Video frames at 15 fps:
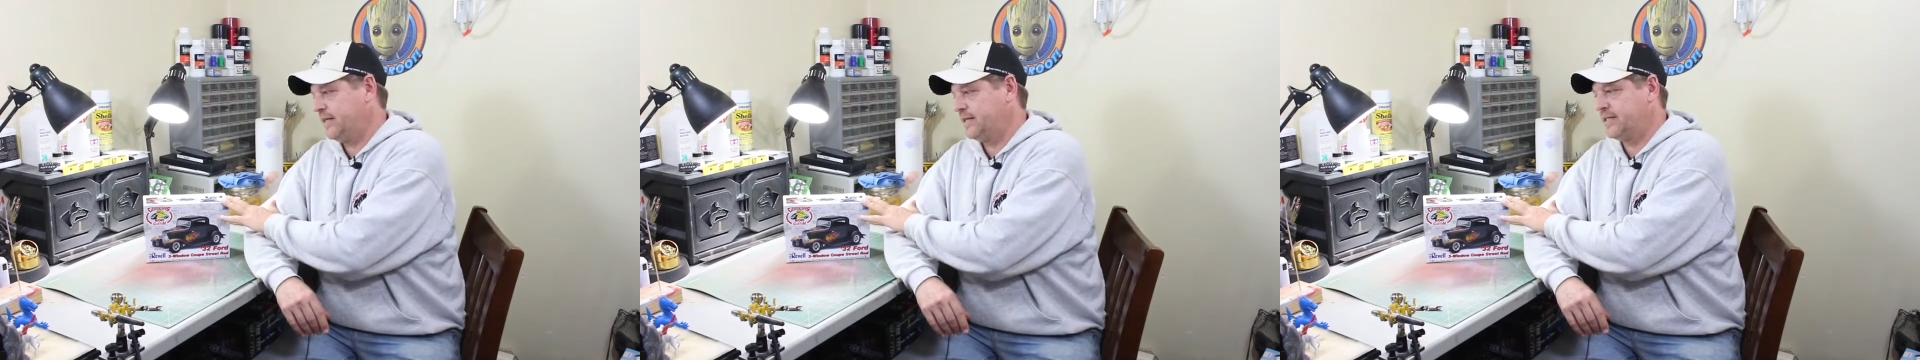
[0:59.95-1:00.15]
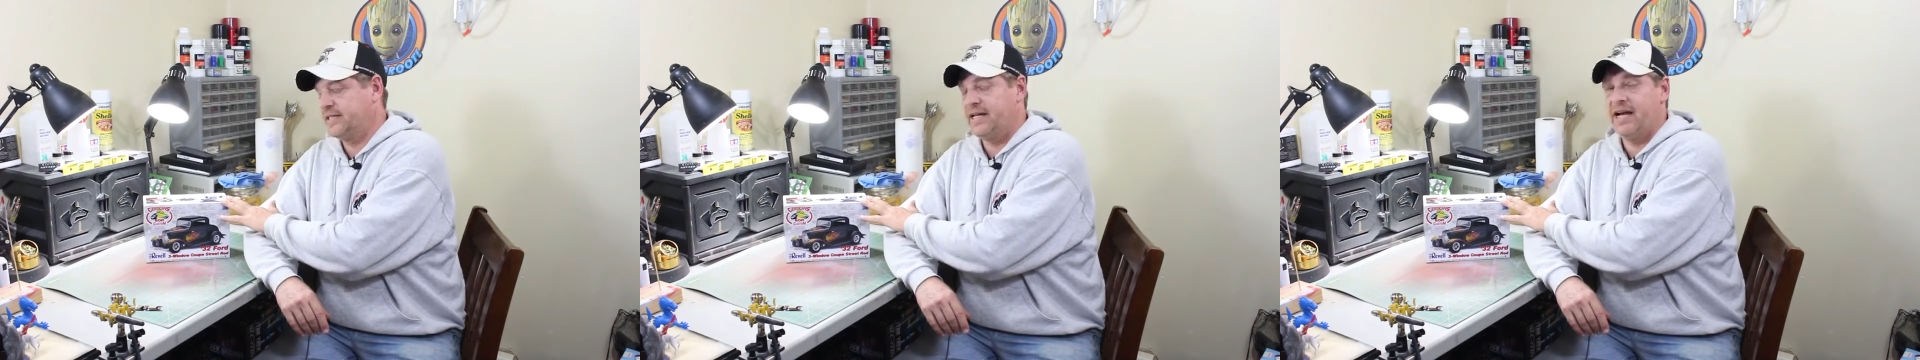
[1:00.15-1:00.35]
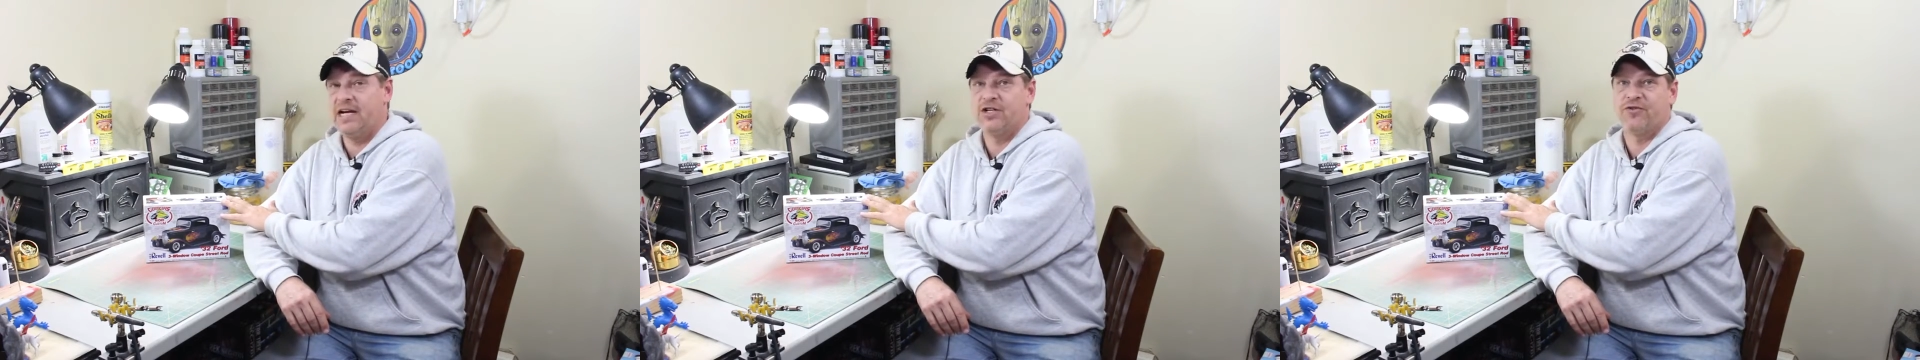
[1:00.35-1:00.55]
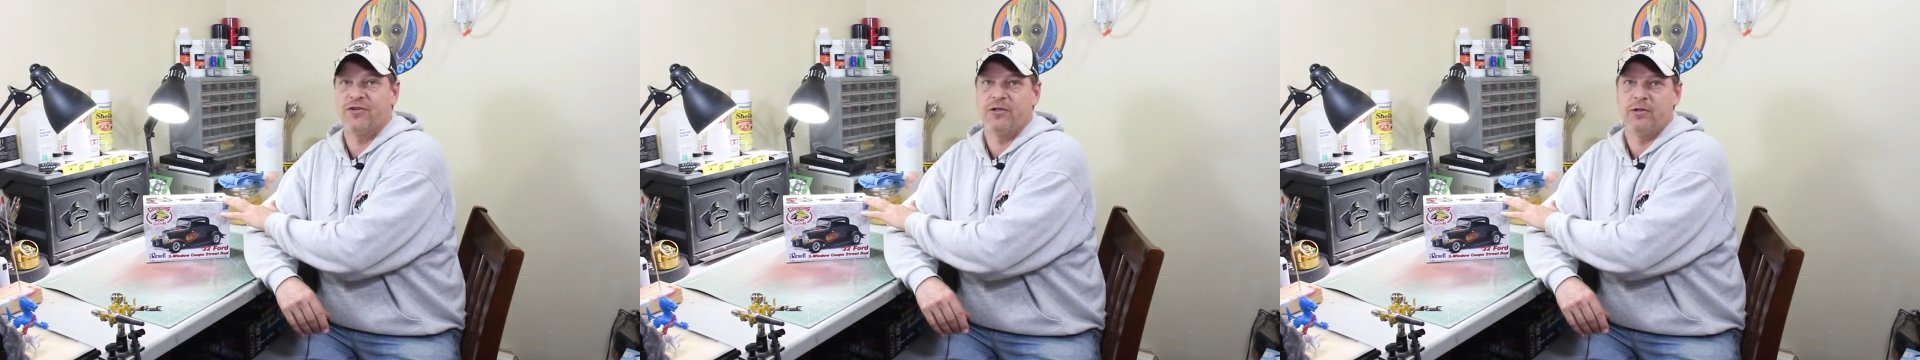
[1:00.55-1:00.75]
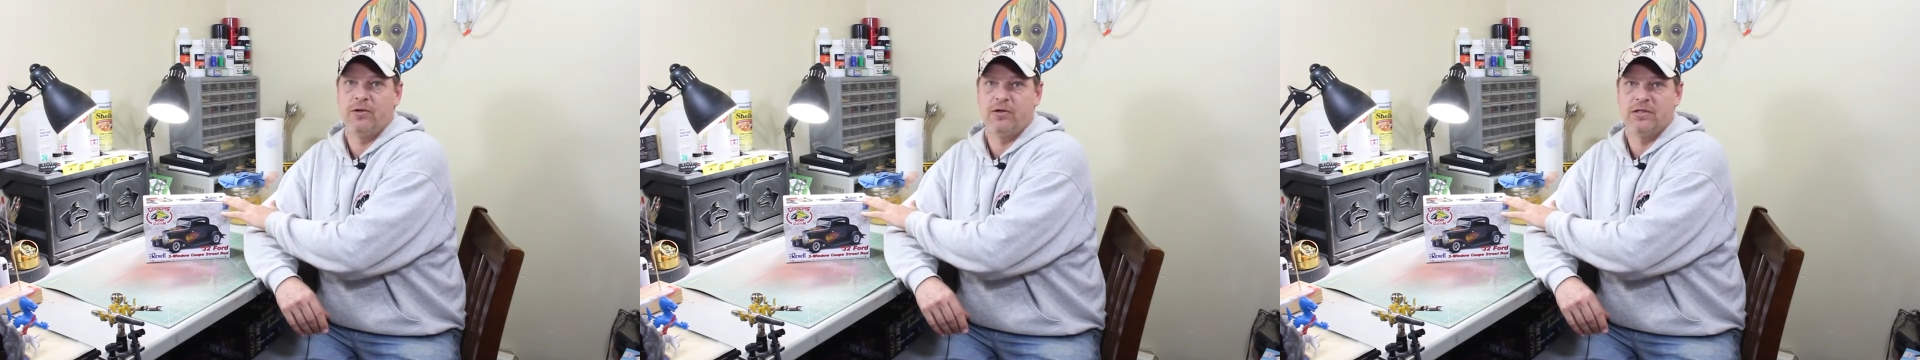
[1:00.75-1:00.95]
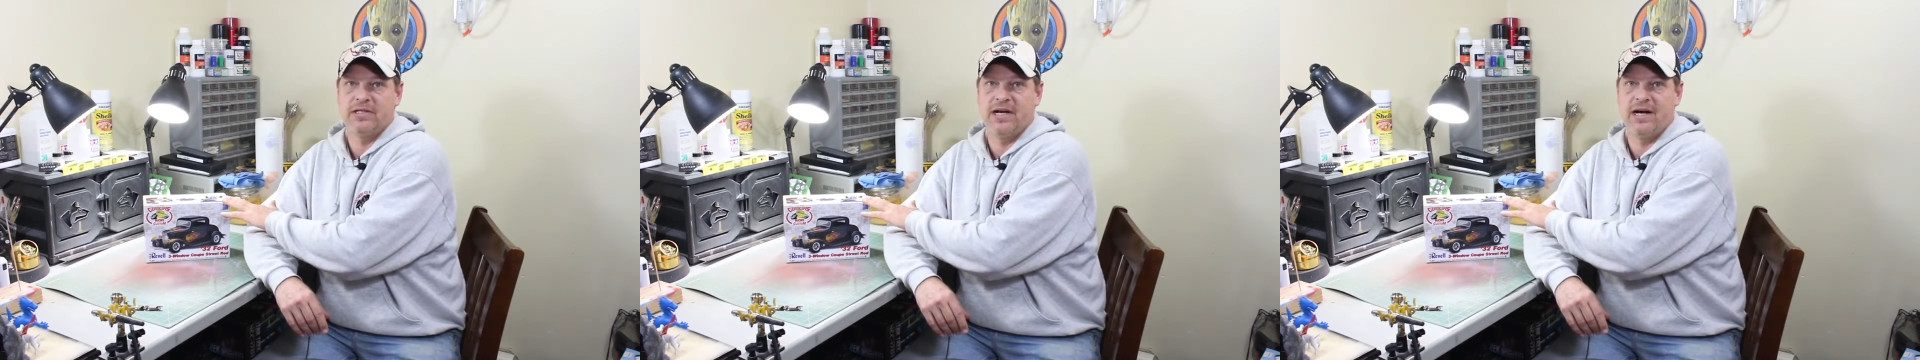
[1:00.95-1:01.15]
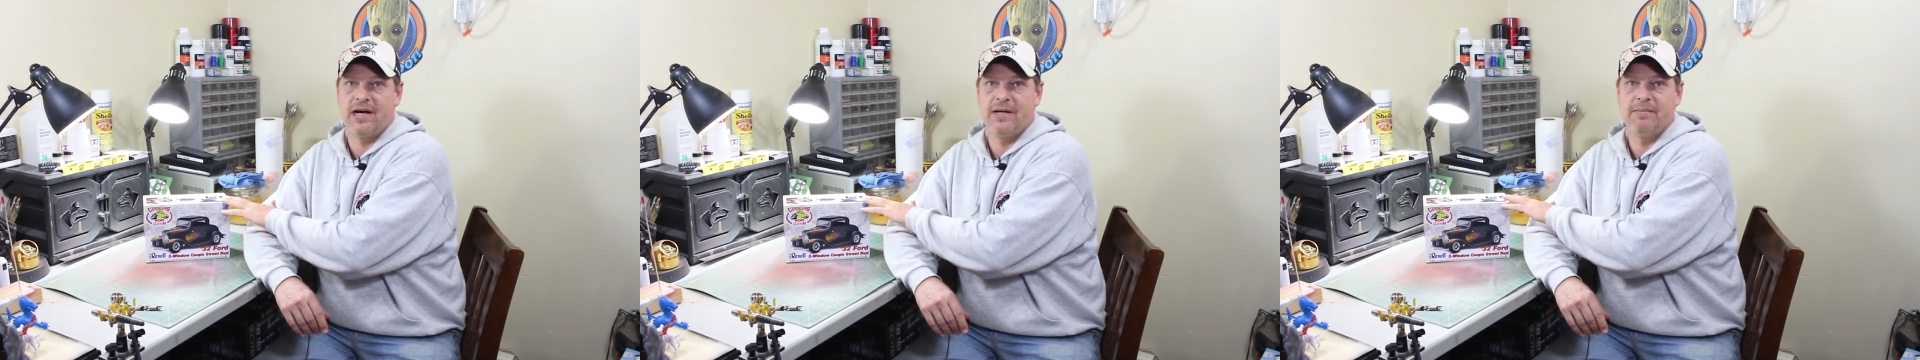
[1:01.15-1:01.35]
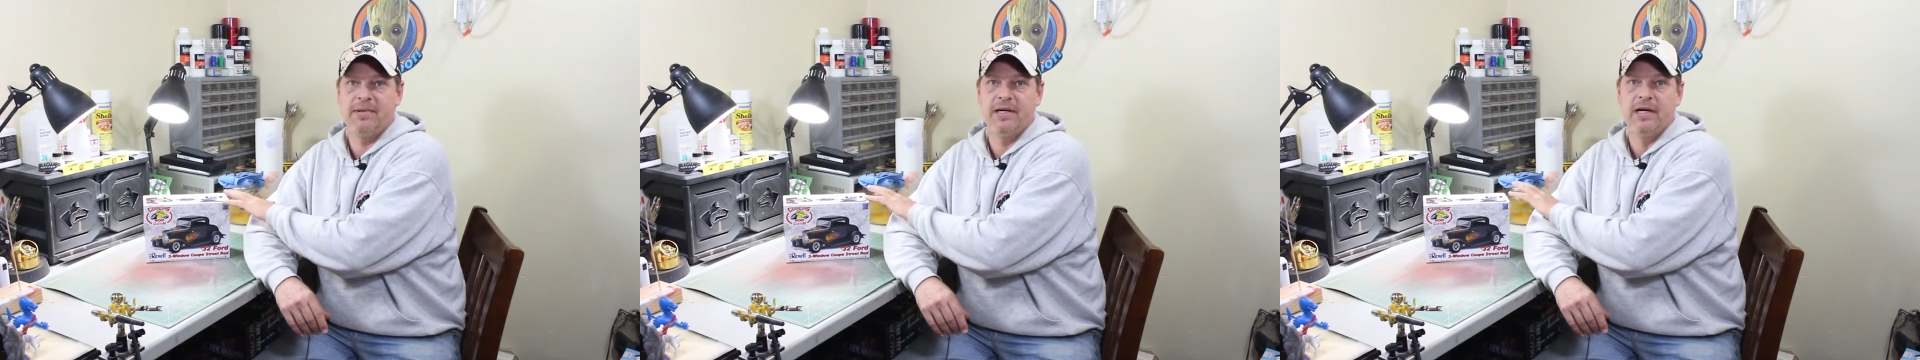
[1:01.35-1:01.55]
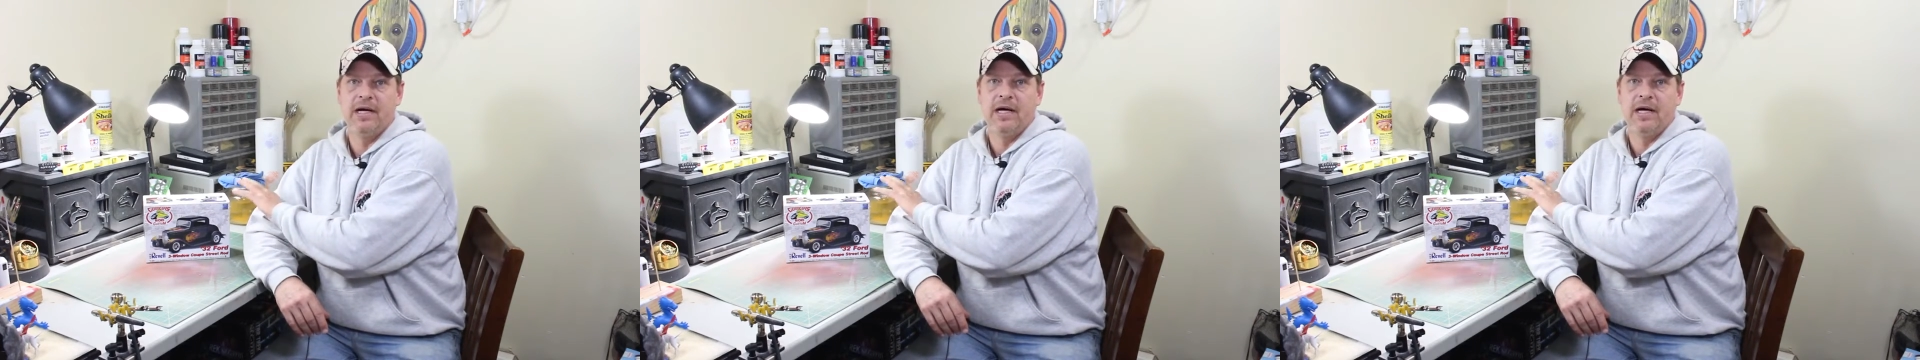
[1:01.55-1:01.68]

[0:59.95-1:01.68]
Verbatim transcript: the stash for a long time.